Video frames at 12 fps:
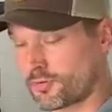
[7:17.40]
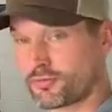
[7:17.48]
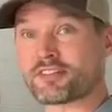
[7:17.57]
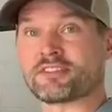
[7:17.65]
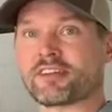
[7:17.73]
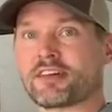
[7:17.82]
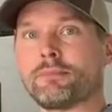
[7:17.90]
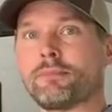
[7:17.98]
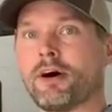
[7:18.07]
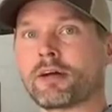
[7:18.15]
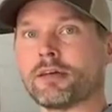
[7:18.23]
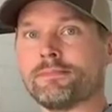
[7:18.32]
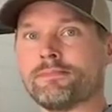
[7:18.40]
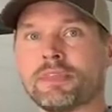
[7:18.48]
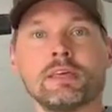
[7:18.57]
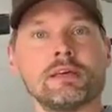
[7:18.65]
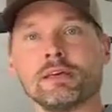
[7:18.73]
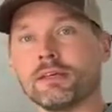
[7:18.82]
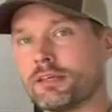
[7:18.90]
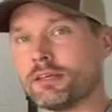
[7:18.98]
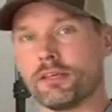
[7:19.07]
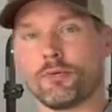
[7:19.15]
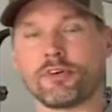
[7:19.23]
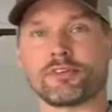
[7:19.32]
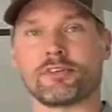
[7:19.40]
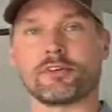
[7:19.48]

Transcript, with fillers: was resting on the bucket. He wasn't